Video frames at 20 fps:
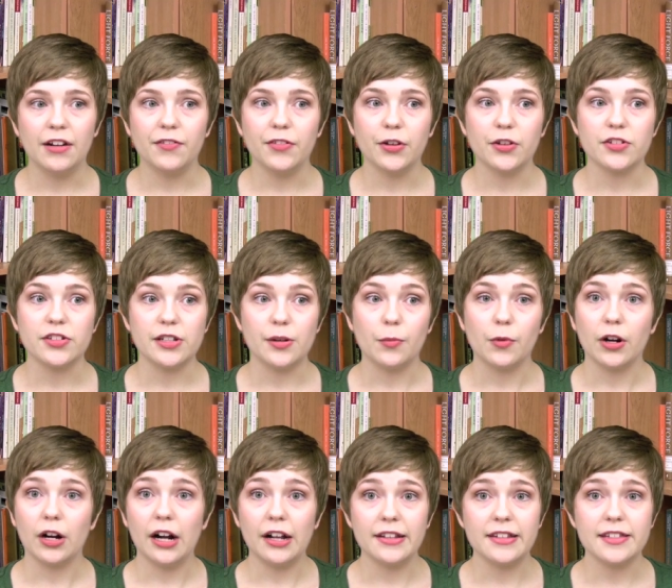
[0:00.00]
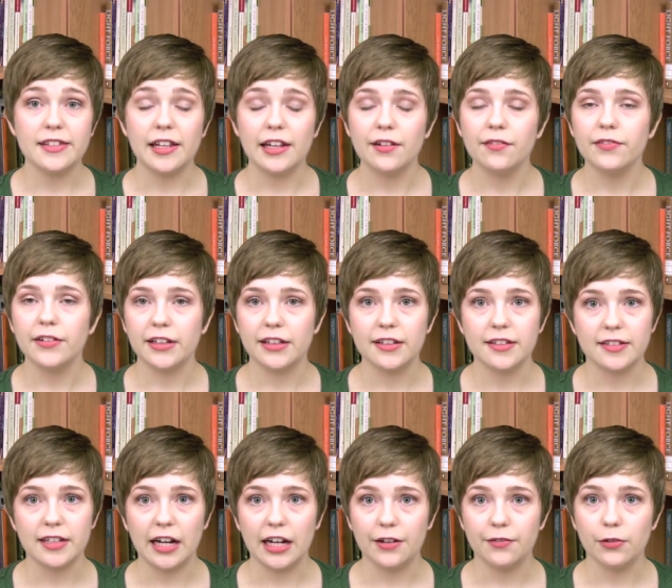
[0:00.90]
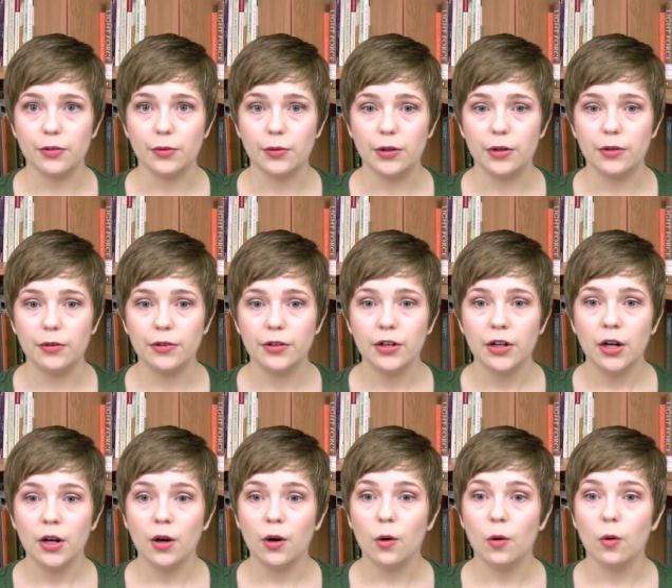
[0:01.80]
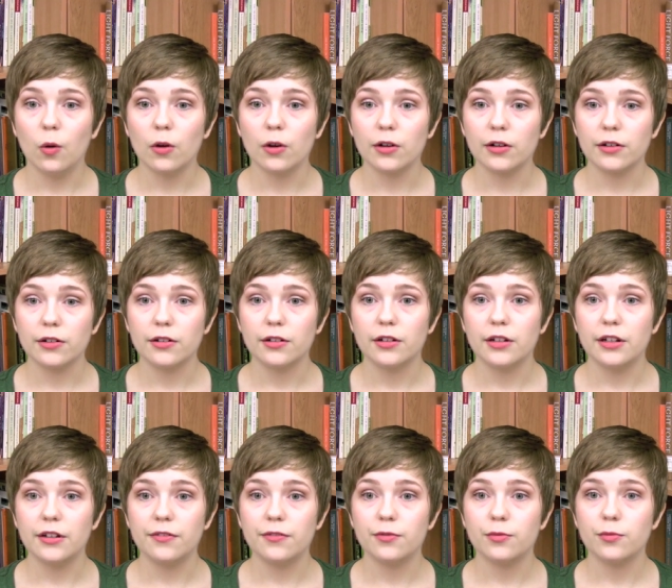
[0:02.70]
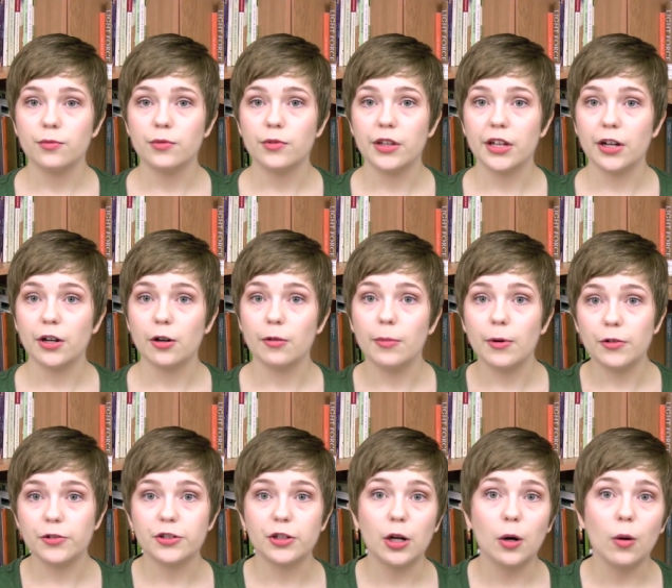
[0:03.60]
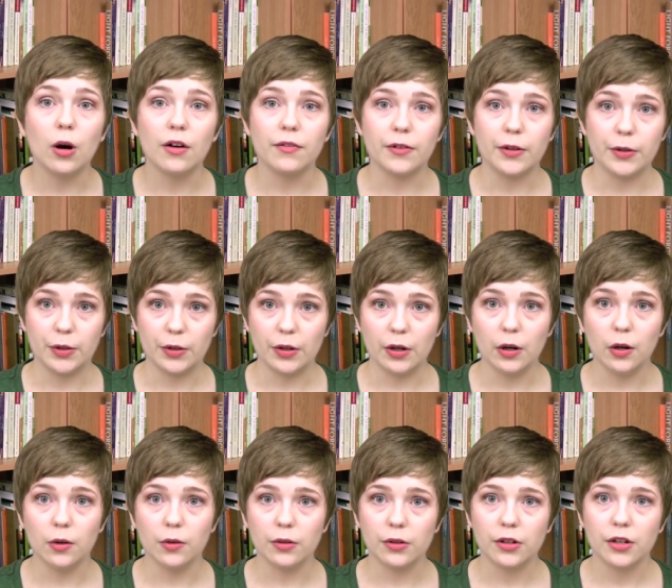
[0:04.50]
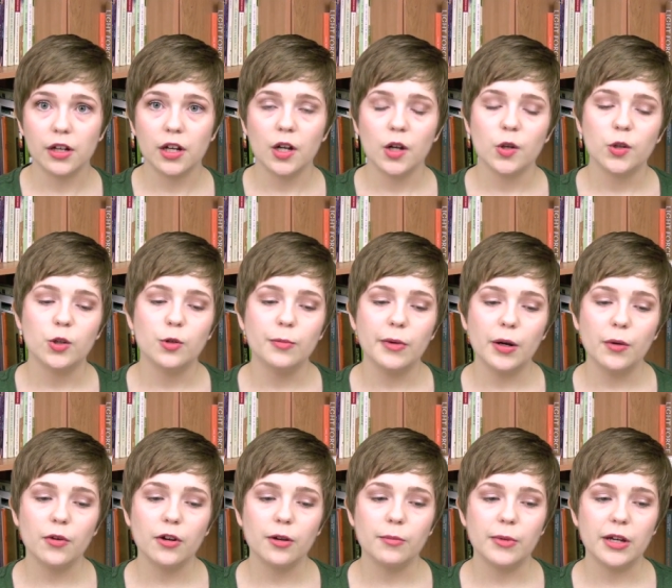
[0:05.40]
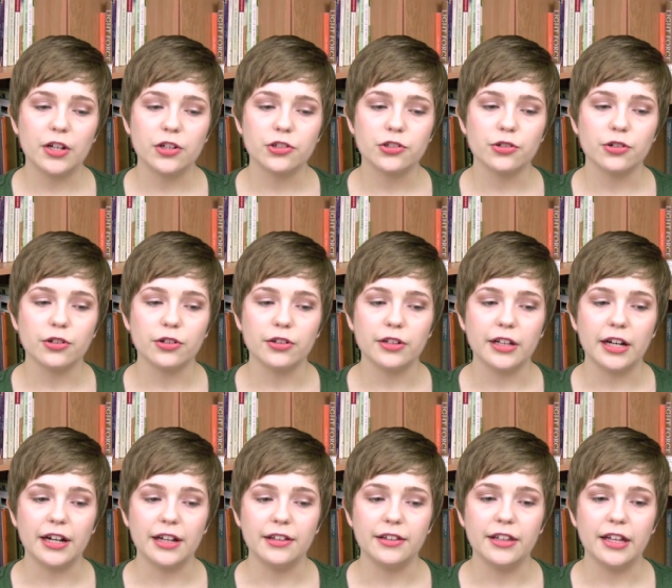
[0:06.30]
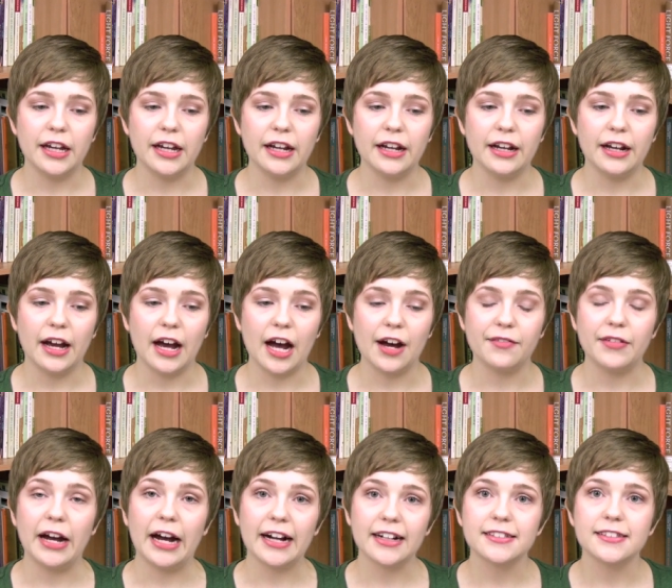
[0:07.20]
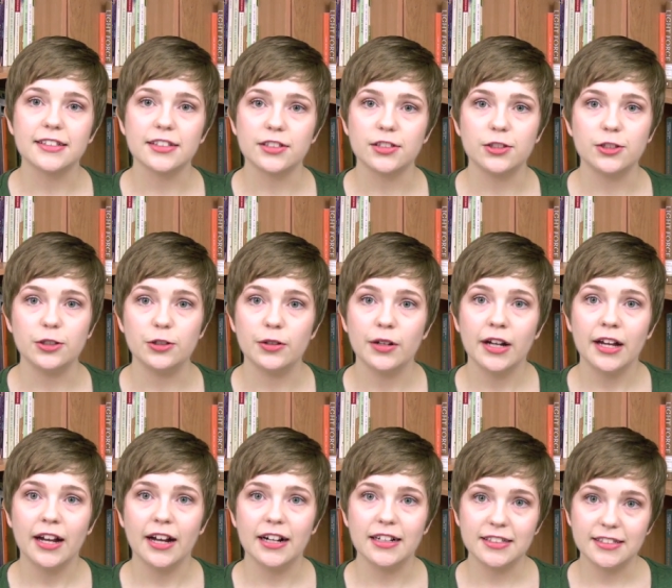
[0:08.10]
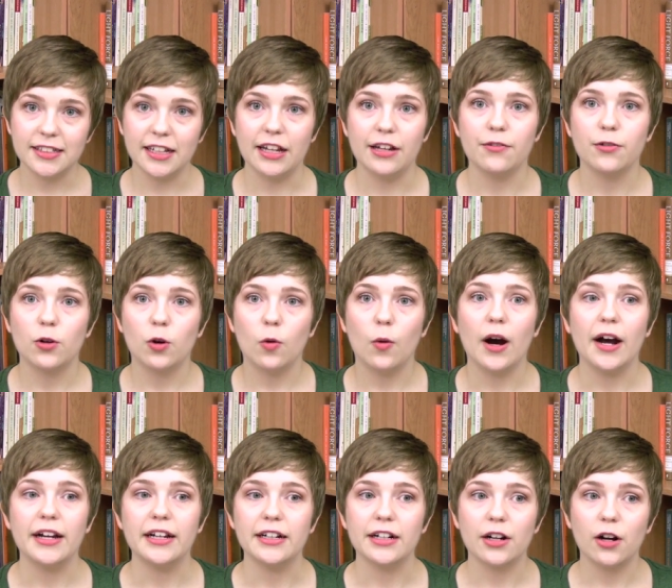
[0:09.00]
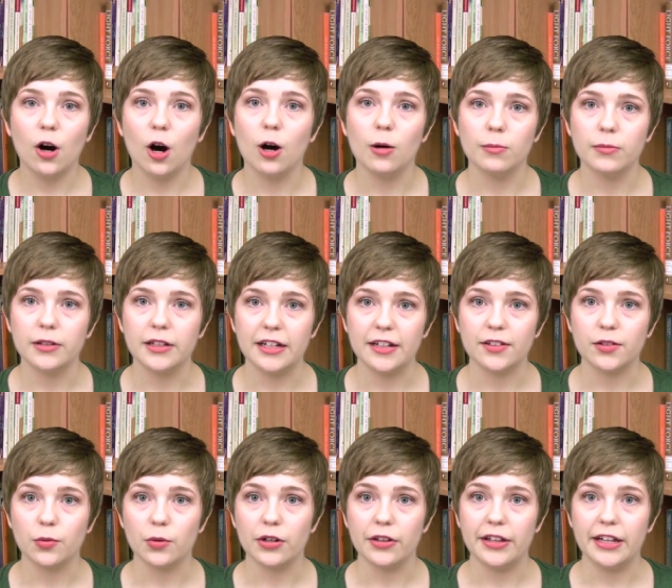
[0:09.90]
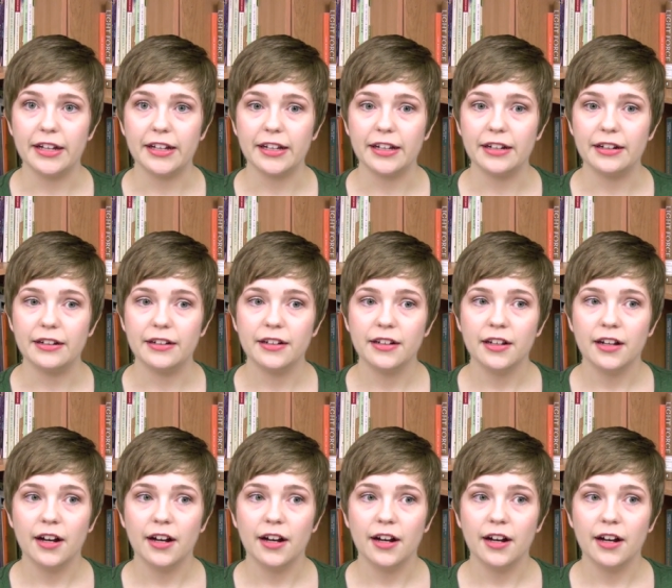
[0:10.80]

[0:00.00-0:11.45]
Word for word: if they're somewhere unsafe like the side of a road or if they're about to go off on their own, you might want to make sure that they have access to a safe, quiet, calm place where they can